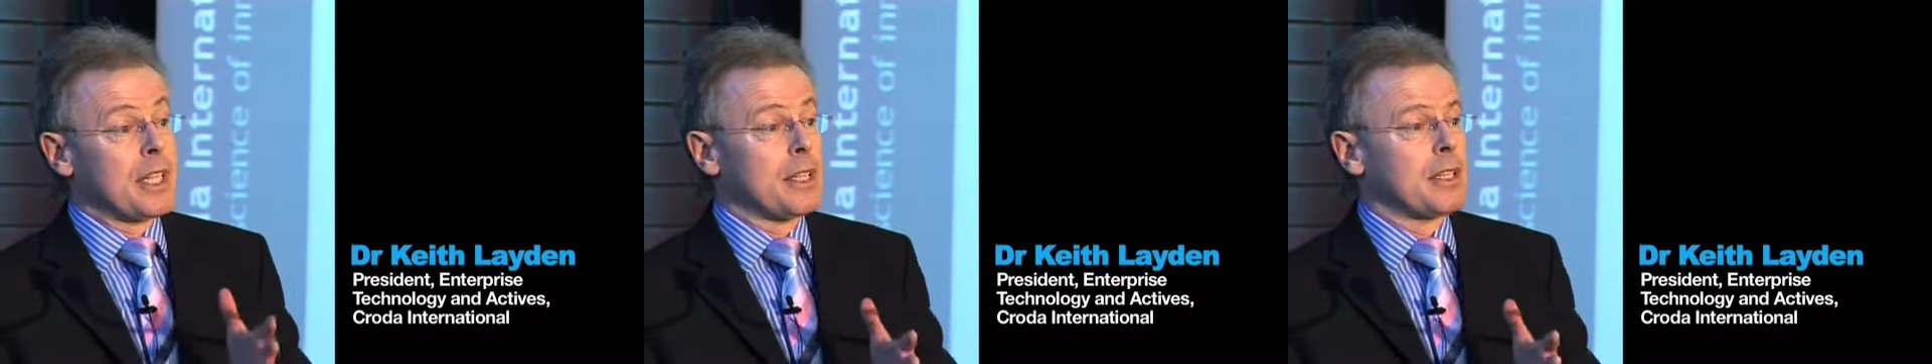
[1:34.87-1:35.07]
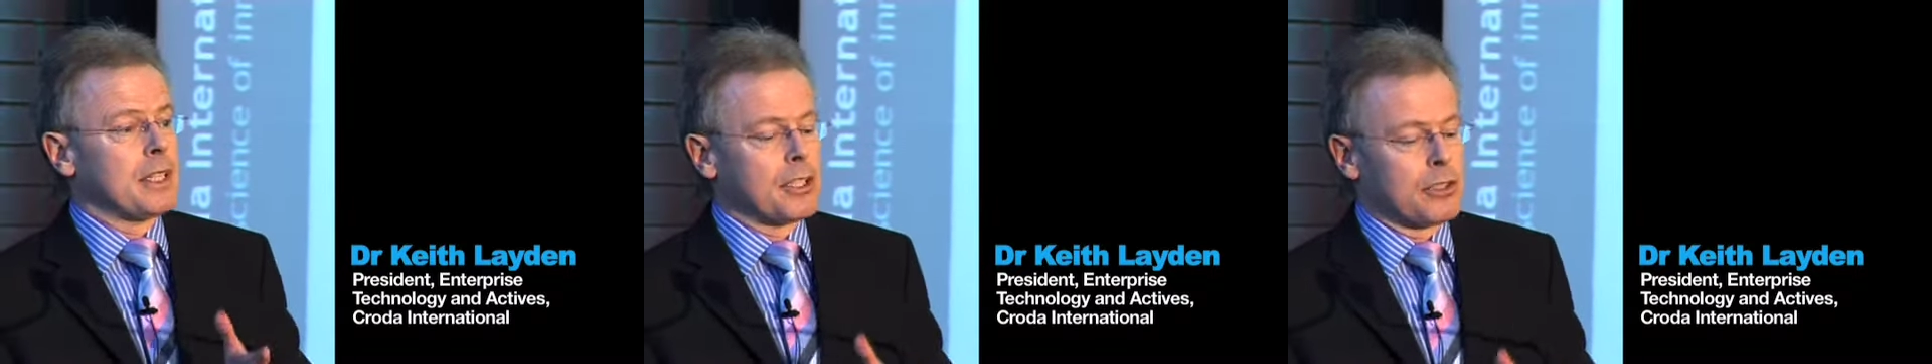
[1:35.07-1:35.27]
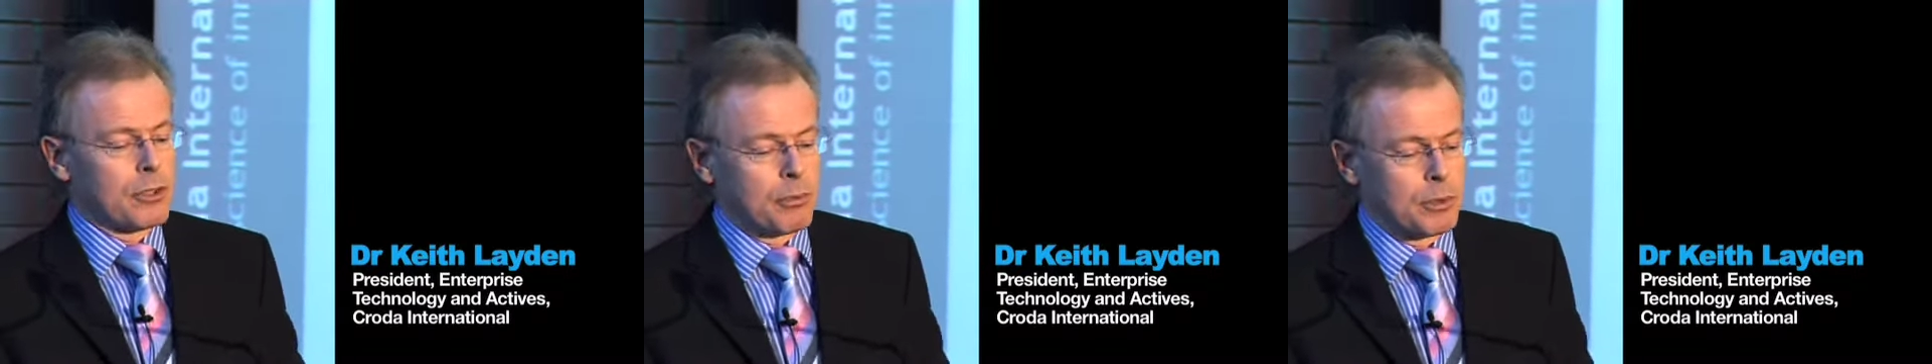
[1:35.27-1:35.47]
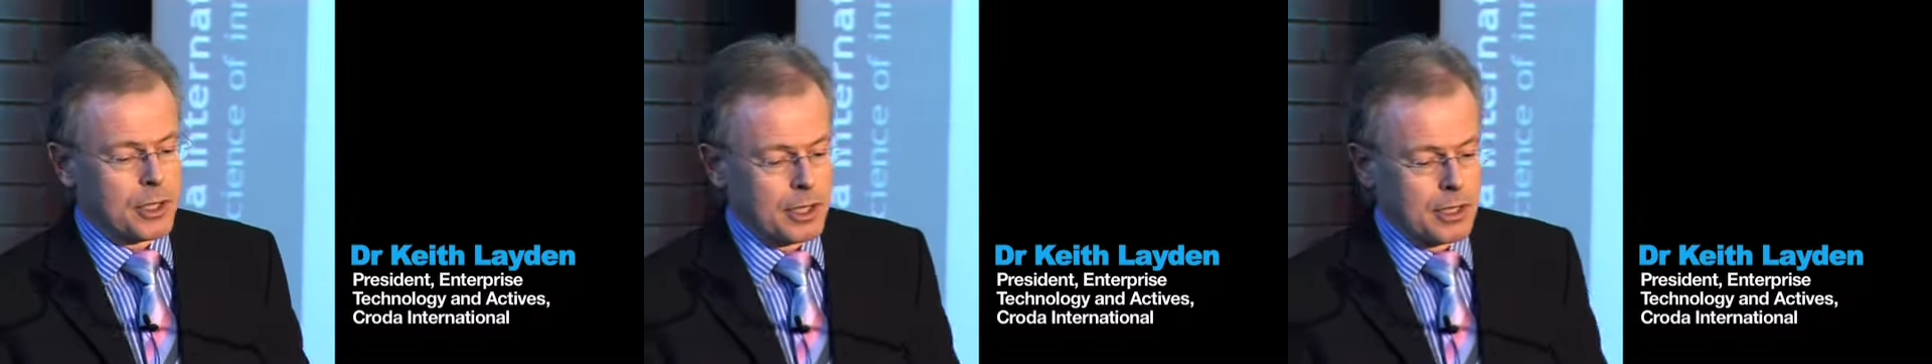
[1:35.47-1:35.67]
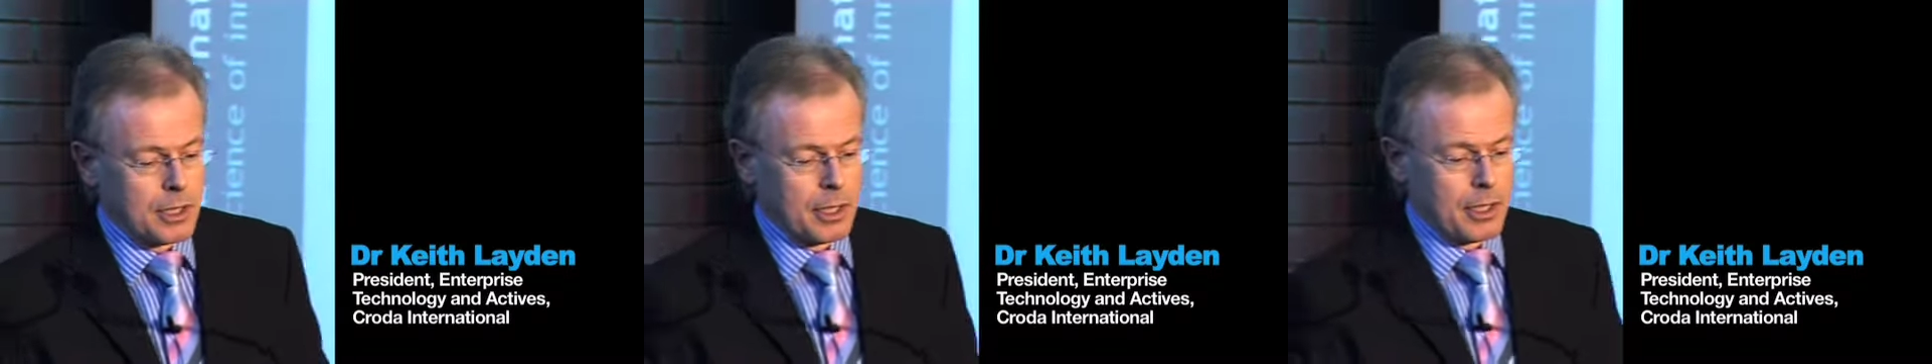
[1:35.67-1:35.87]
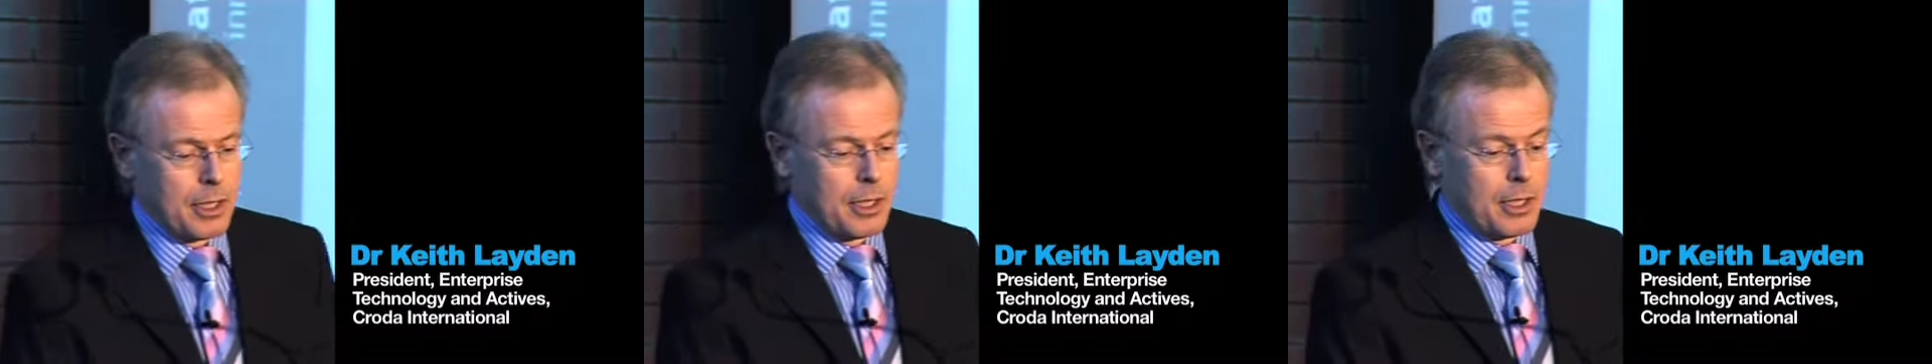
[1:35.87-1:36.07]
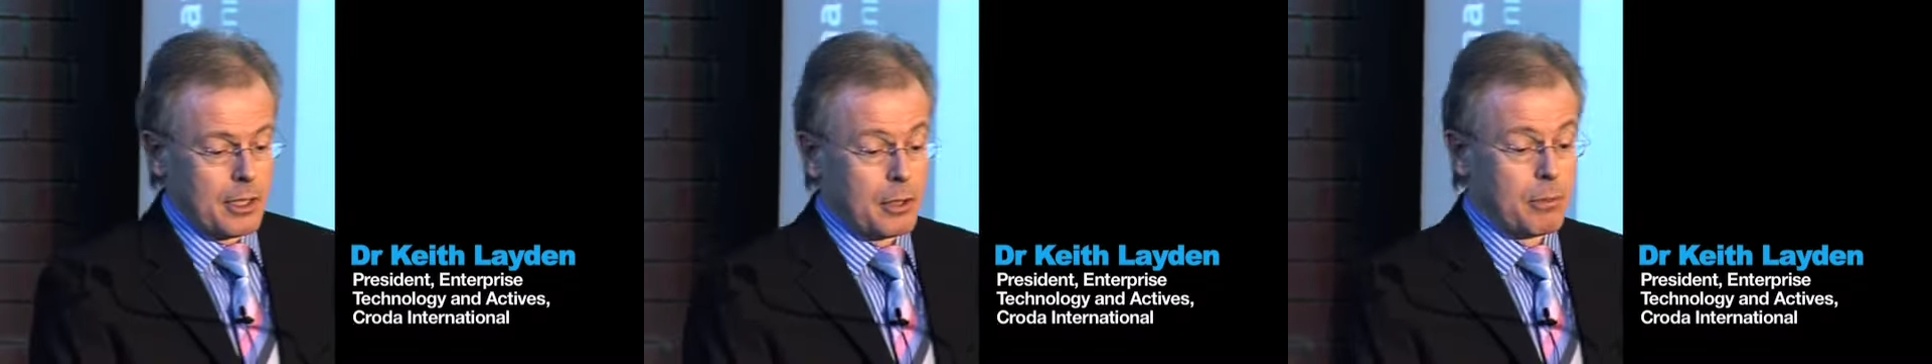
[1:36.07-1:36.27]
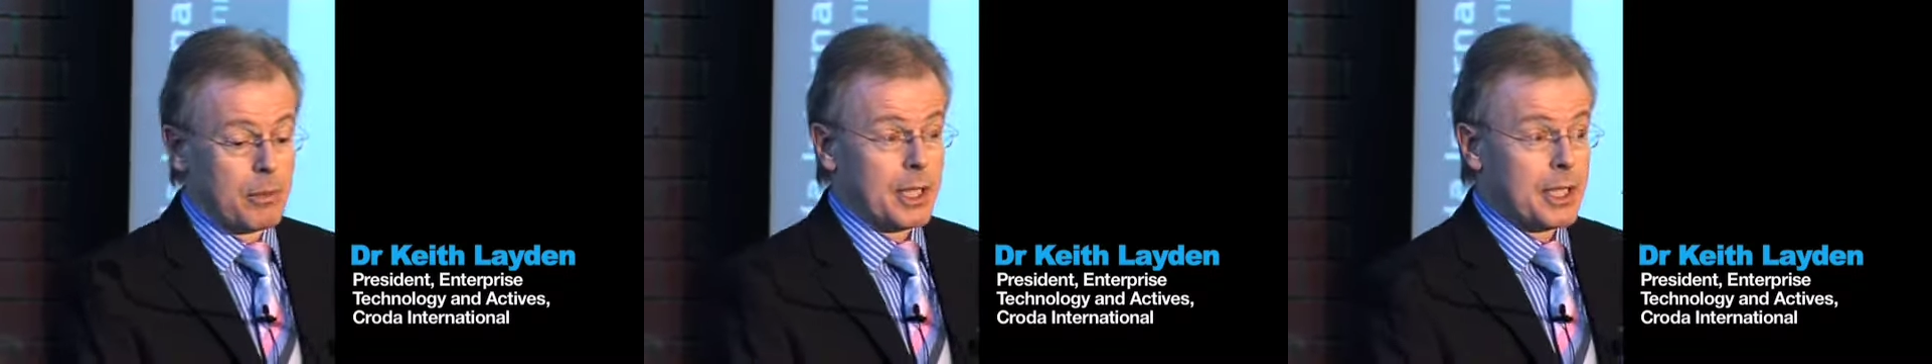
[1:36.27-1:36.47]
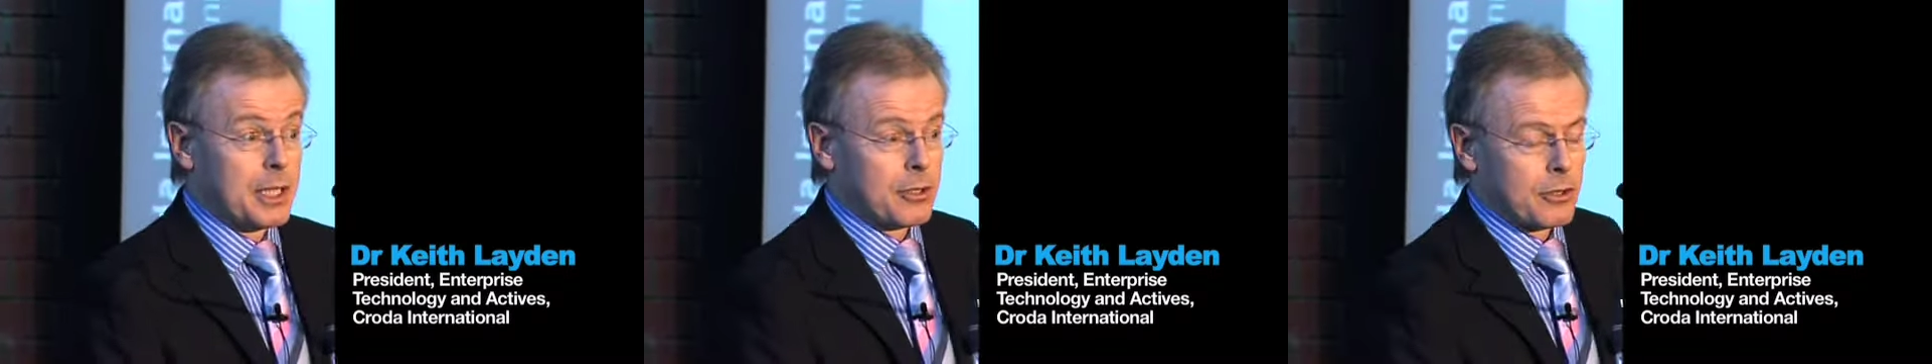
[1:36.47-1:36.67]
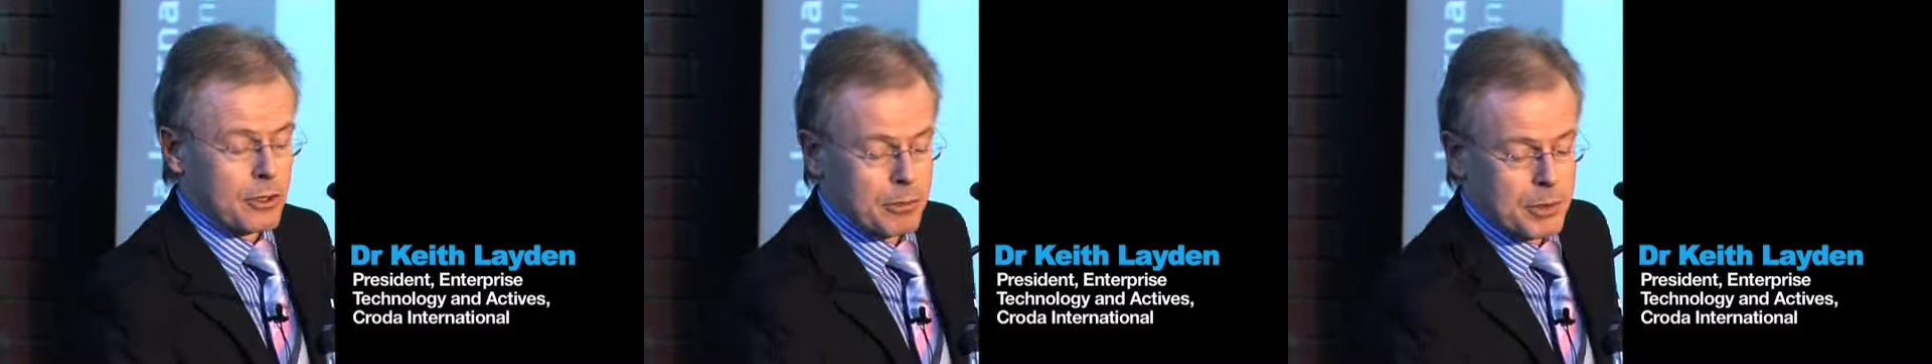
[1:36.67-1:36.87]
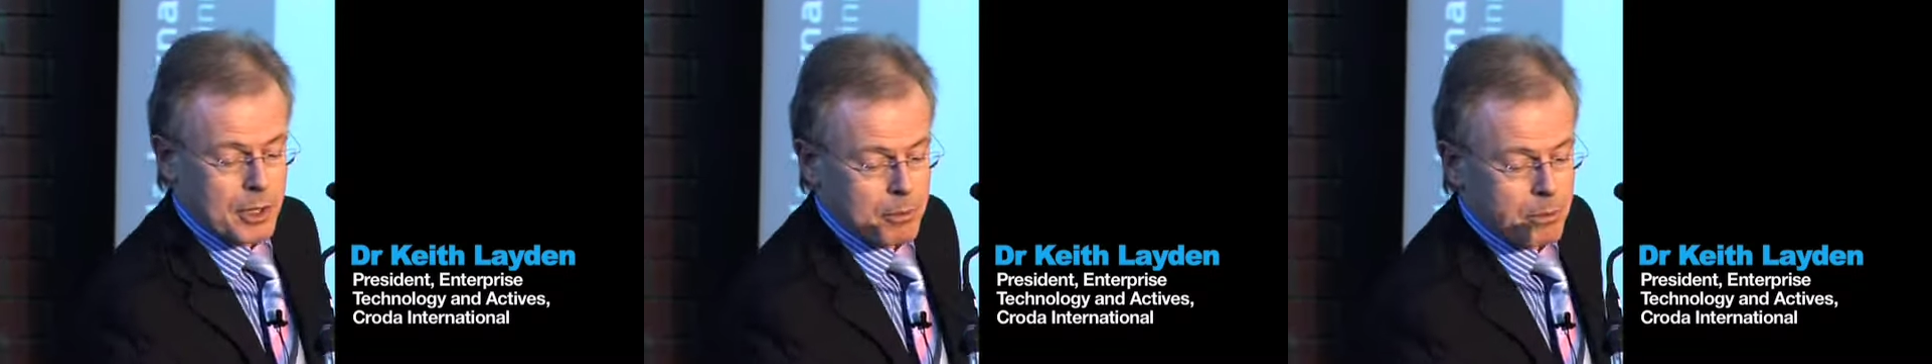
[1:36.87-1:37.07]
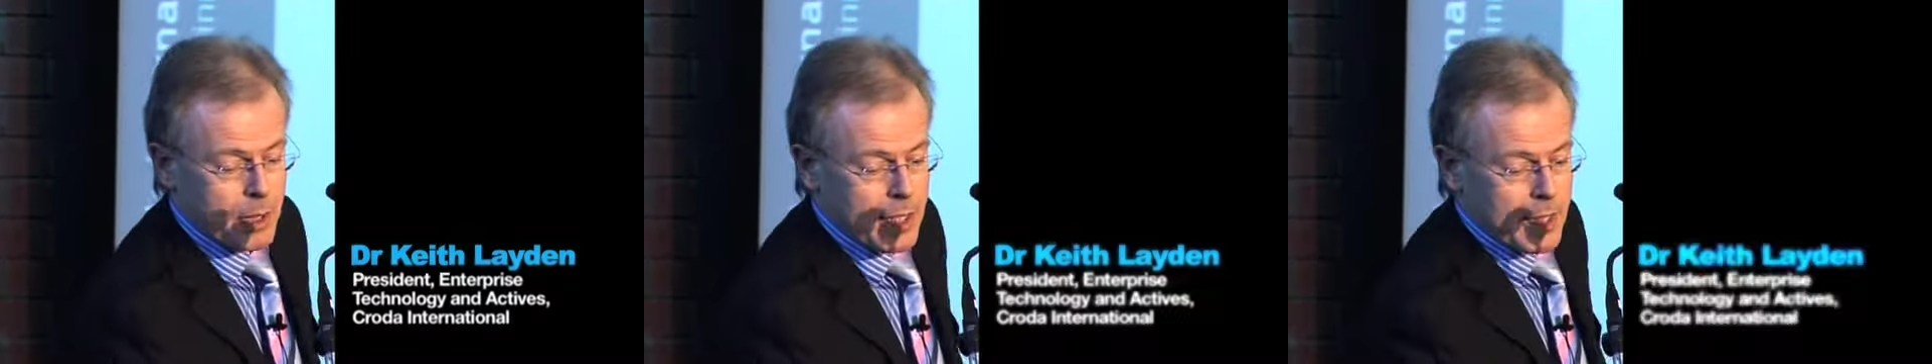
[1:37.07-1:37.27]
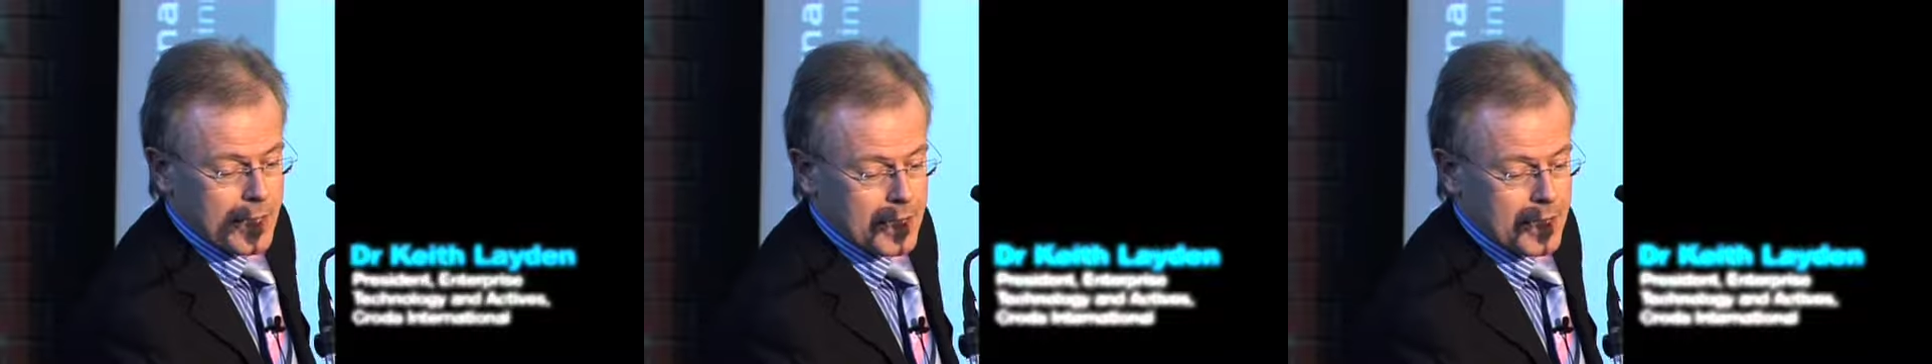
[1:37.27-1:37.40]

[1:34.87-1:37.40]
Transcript: in the disruption than be disrupted by